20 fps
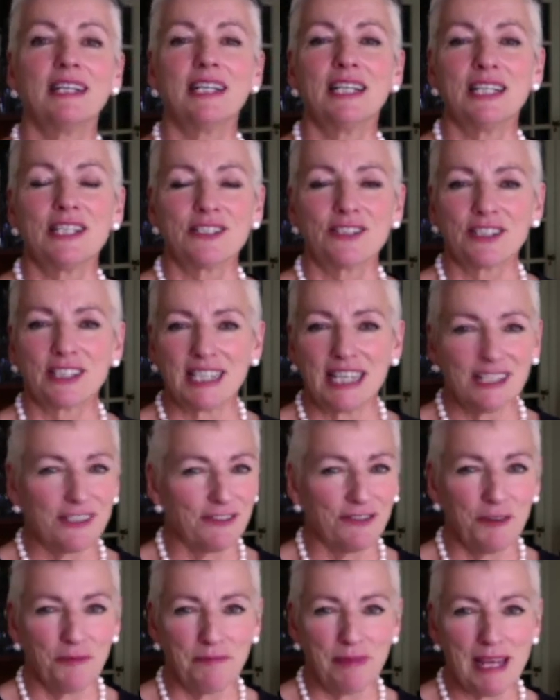
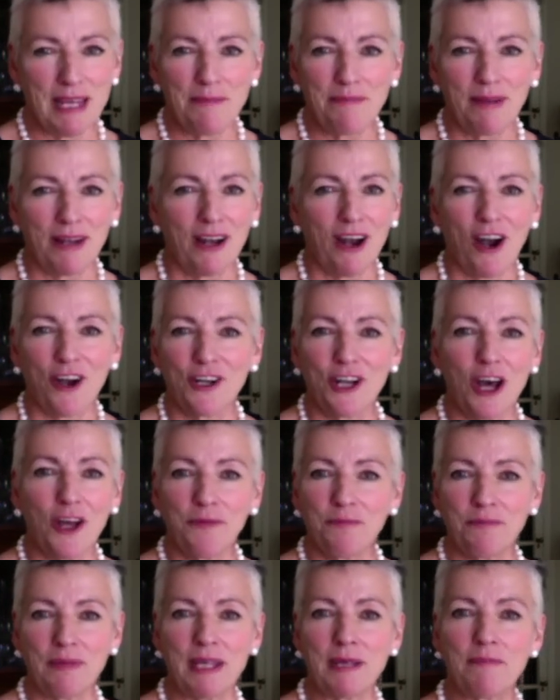Successful people are
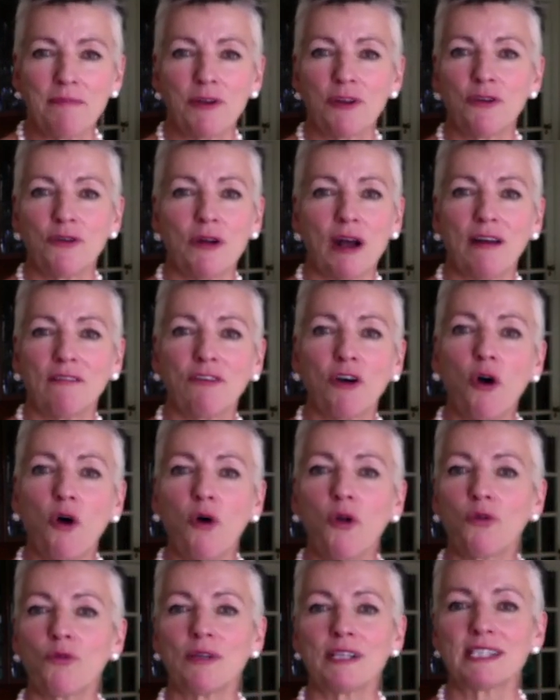not people who have
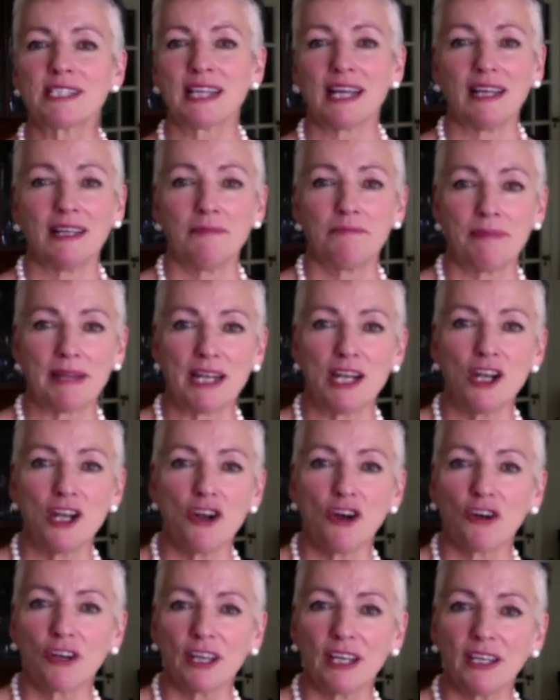always been
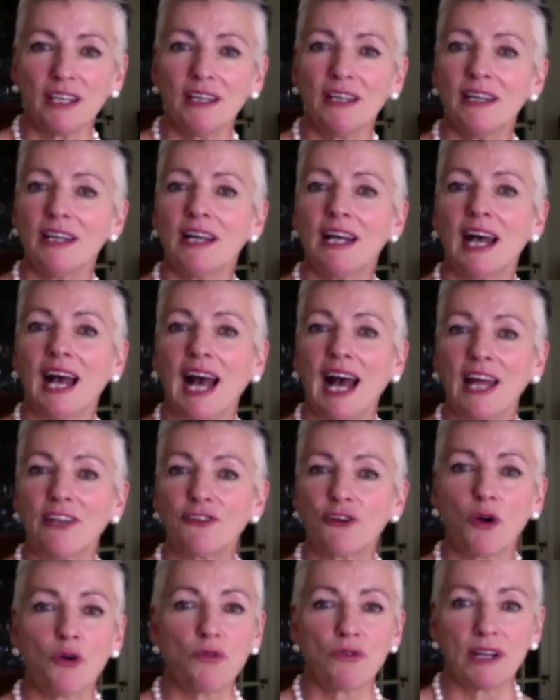lucky and
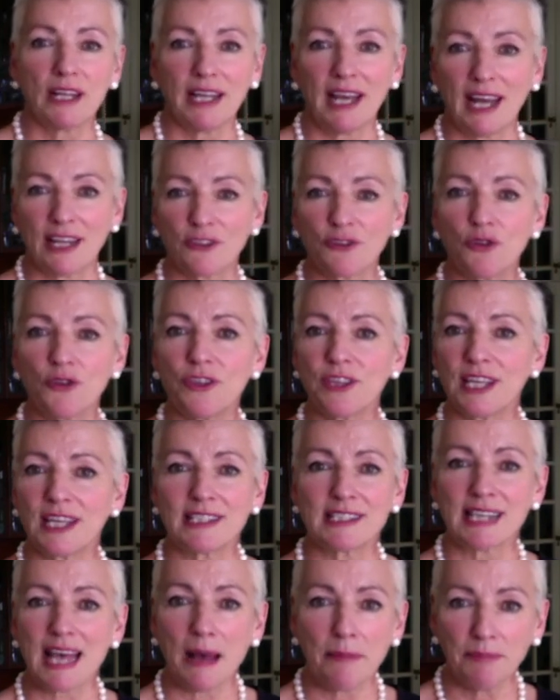only had good
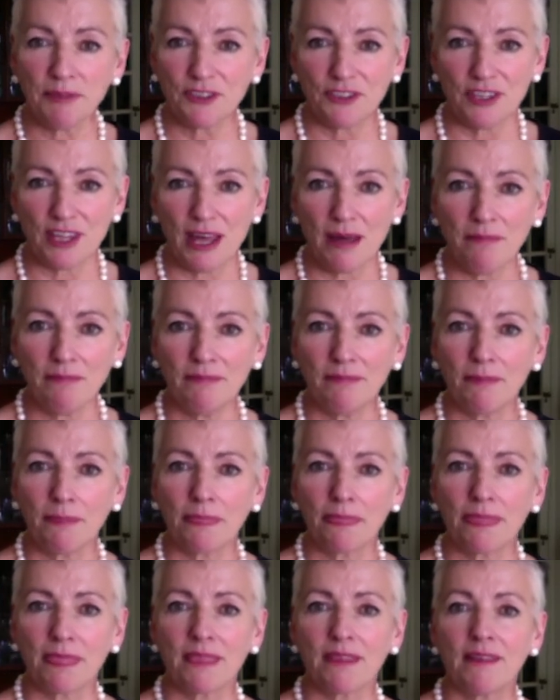things happen to them.
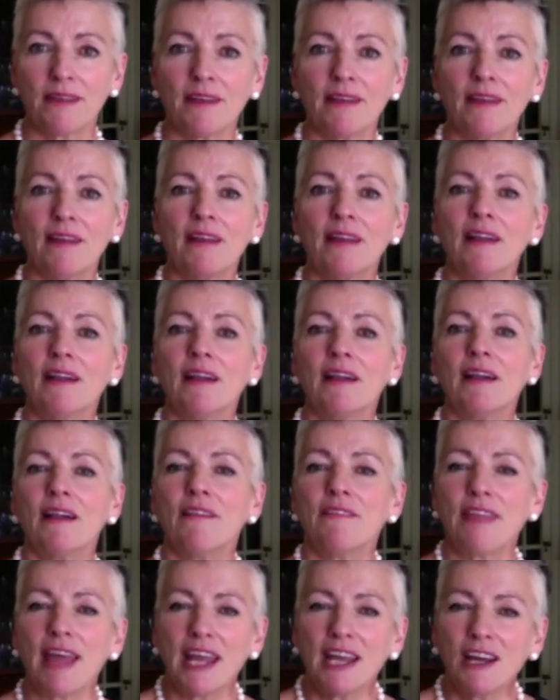
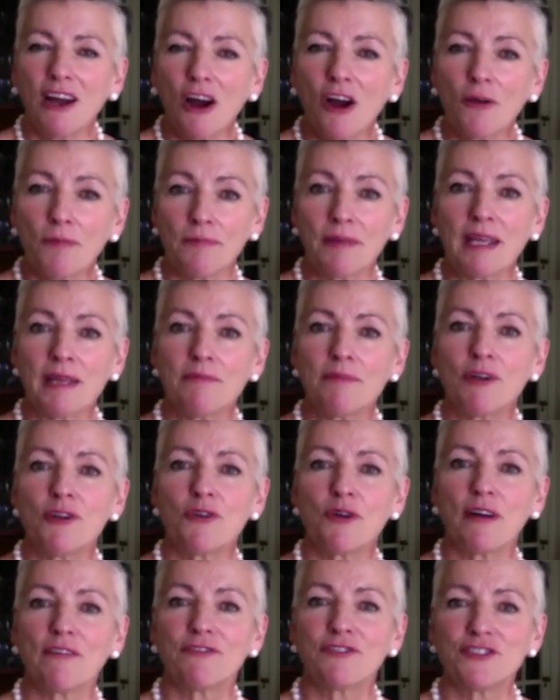They are people who
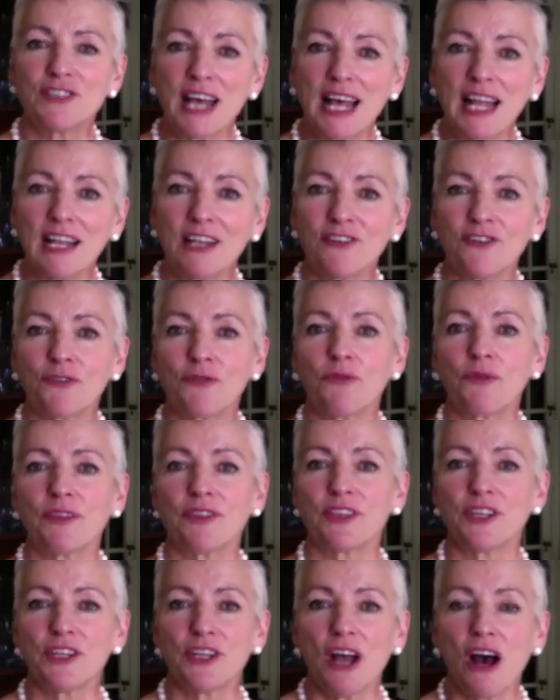have dealt with the
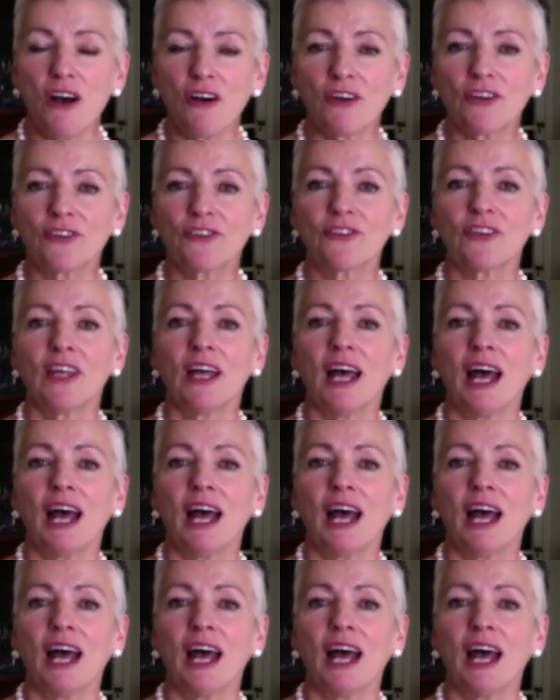knocks